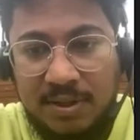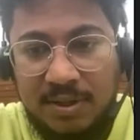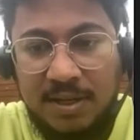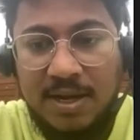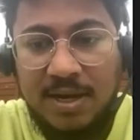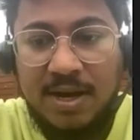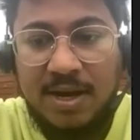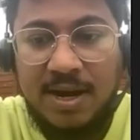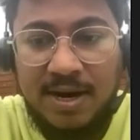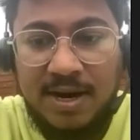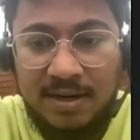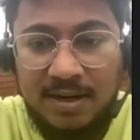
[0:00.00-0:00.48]

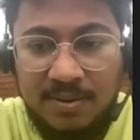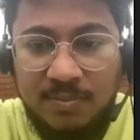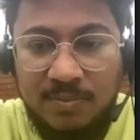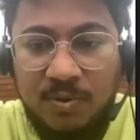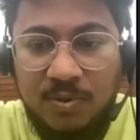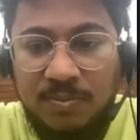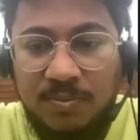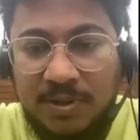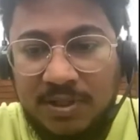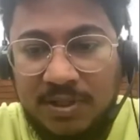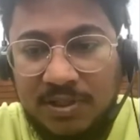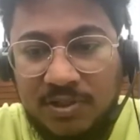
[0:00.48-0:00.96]
Yeah, at the
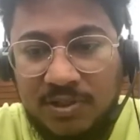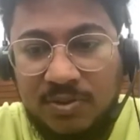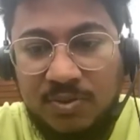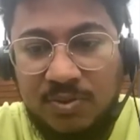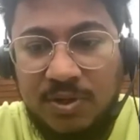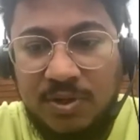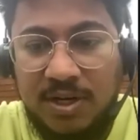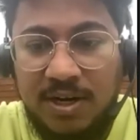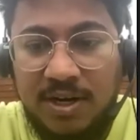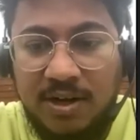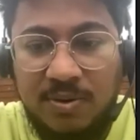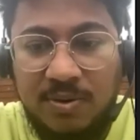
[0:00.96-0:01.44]
moment the
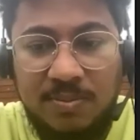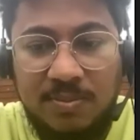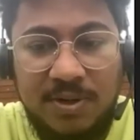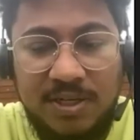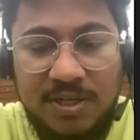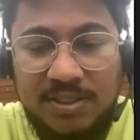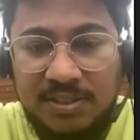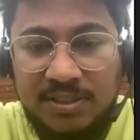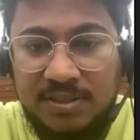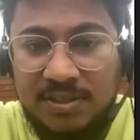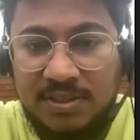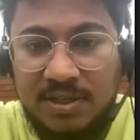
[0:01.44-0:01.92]
student
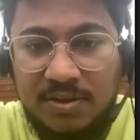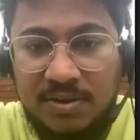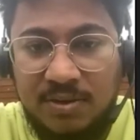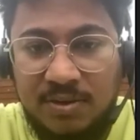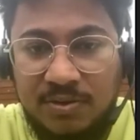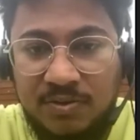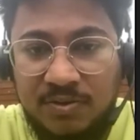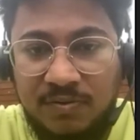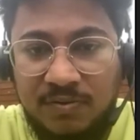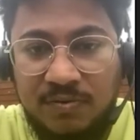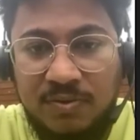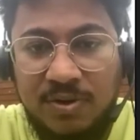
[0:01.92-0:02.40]
accommodations are
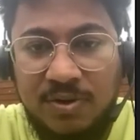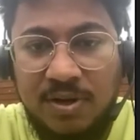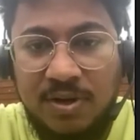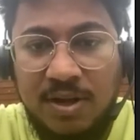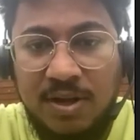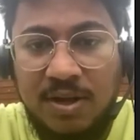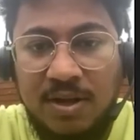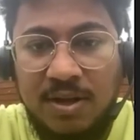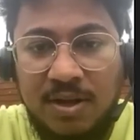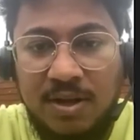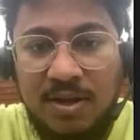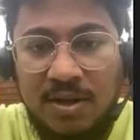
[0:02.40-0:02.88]
also full,
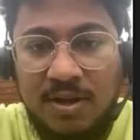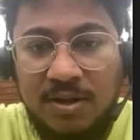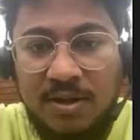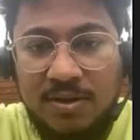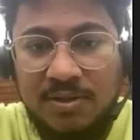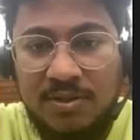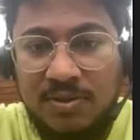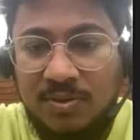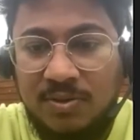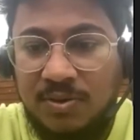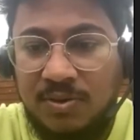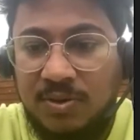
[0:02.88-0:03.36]

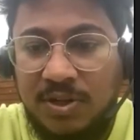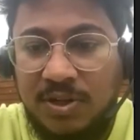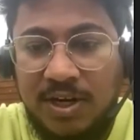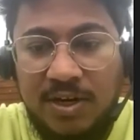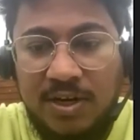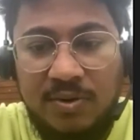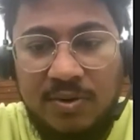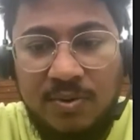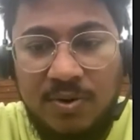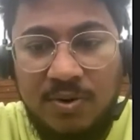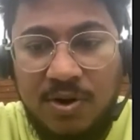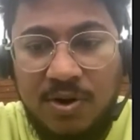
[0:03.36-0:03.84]
so they
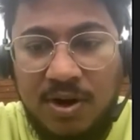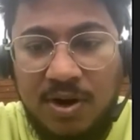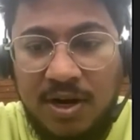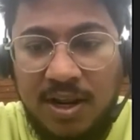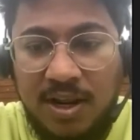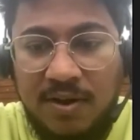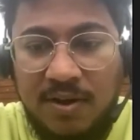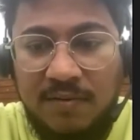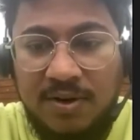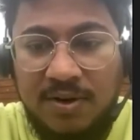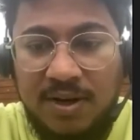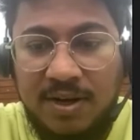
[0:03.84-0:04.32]
do not
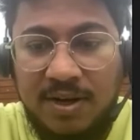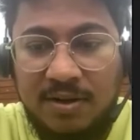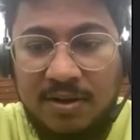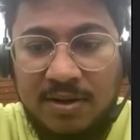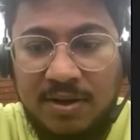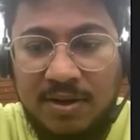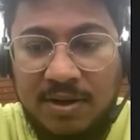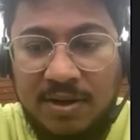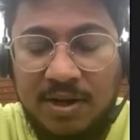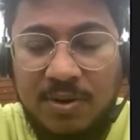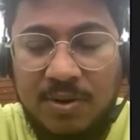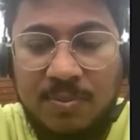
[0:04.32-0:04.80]
have any
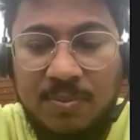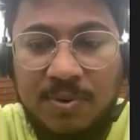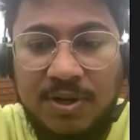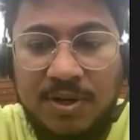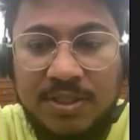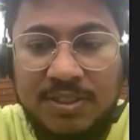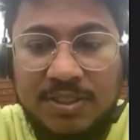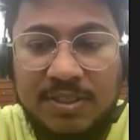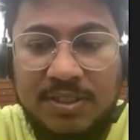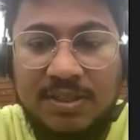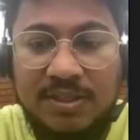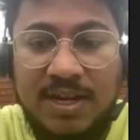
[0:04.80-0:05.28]

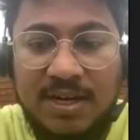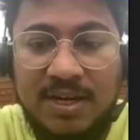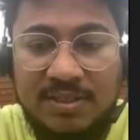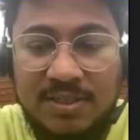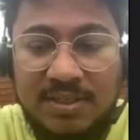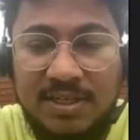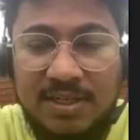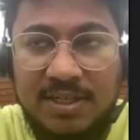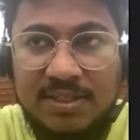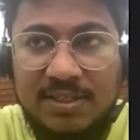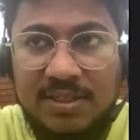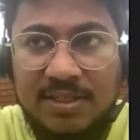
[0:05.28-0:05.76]
accommodation. That's
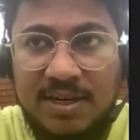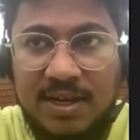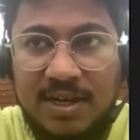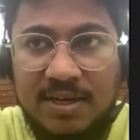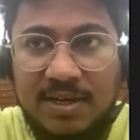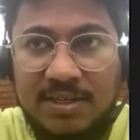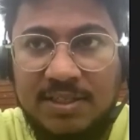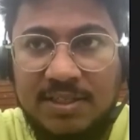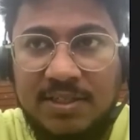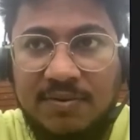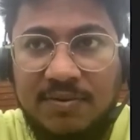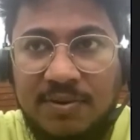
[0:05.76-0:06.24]
the reason
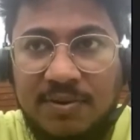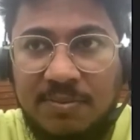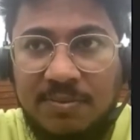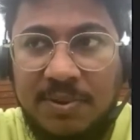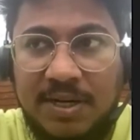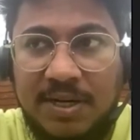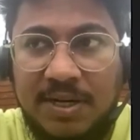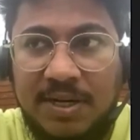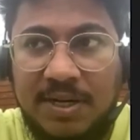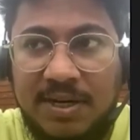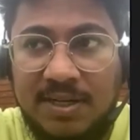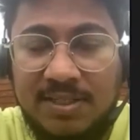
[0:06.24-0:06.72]
Irish
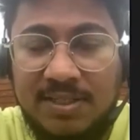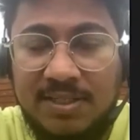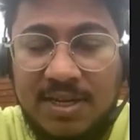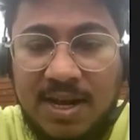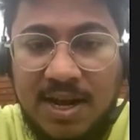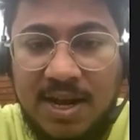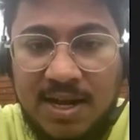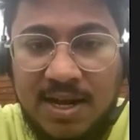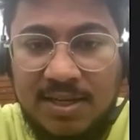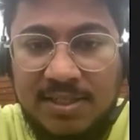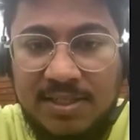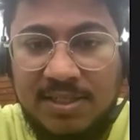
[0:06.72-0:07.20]
government has
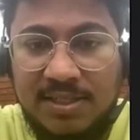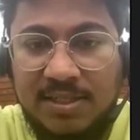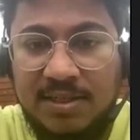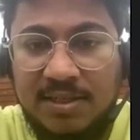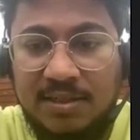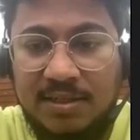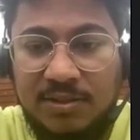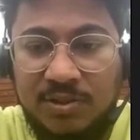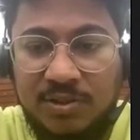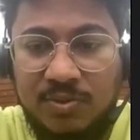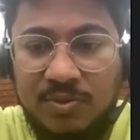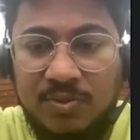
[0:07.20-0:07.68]
asked
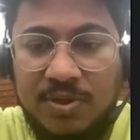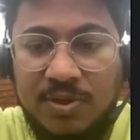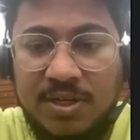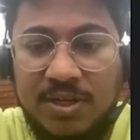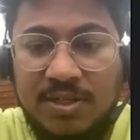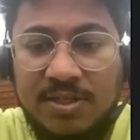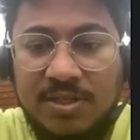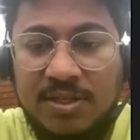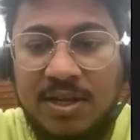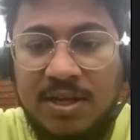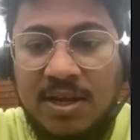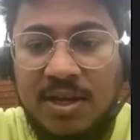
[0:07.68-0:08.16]

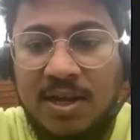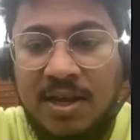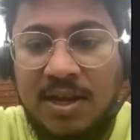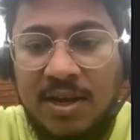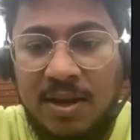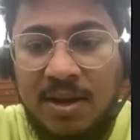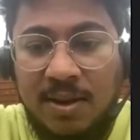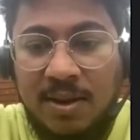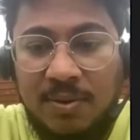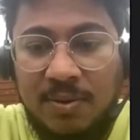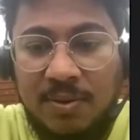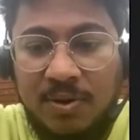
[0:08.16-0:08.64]
students
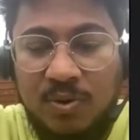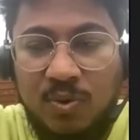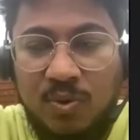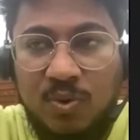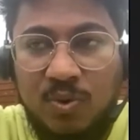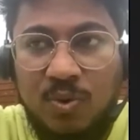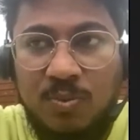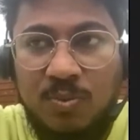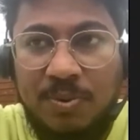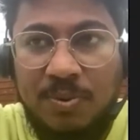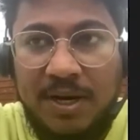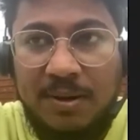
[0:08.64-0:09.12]

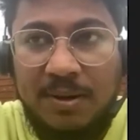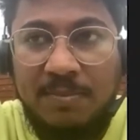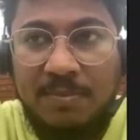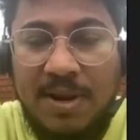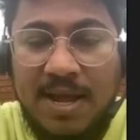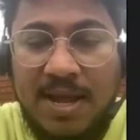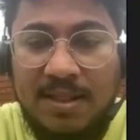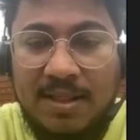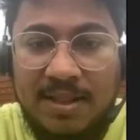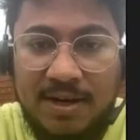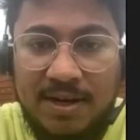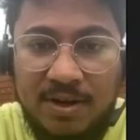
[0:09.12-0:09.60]
to
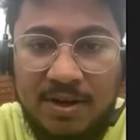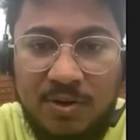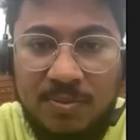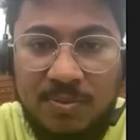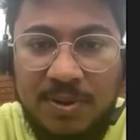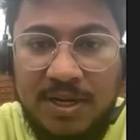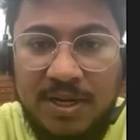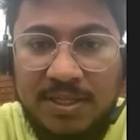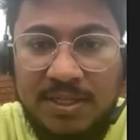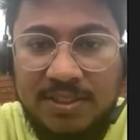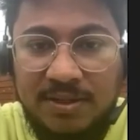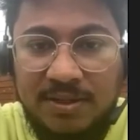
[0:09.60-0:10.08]
pre-plan their
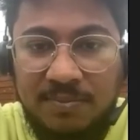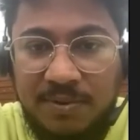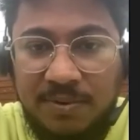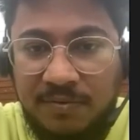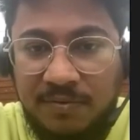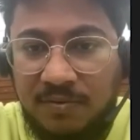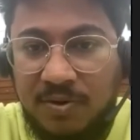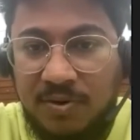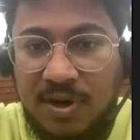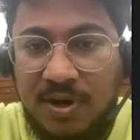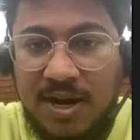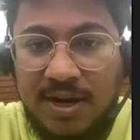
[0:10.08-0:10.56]
accommodation
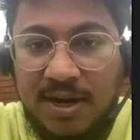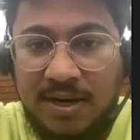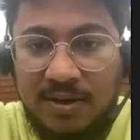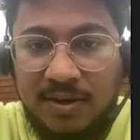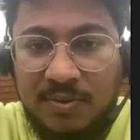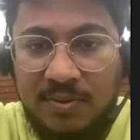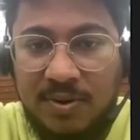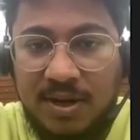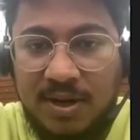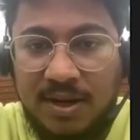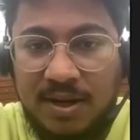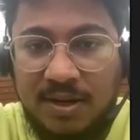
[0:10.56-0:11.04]
before landing
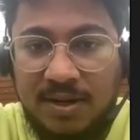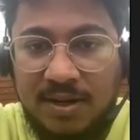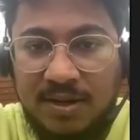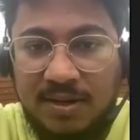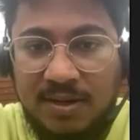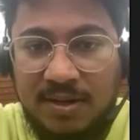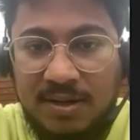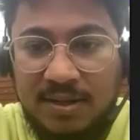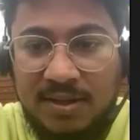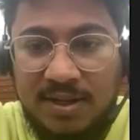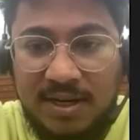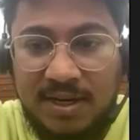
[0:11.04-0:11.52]
to Ireland.
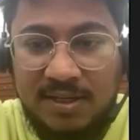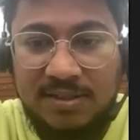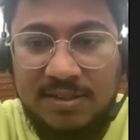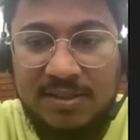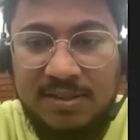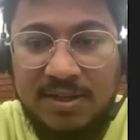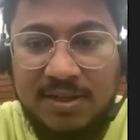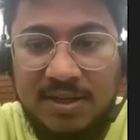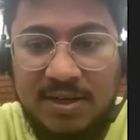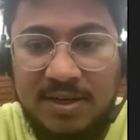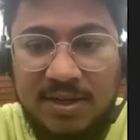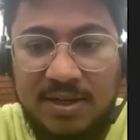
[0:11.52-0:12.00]
That is
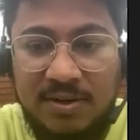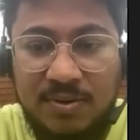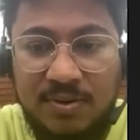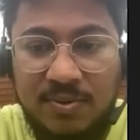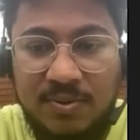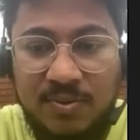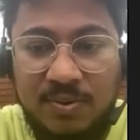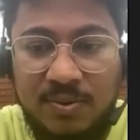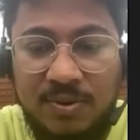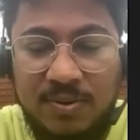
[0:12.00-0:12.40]
the current rule.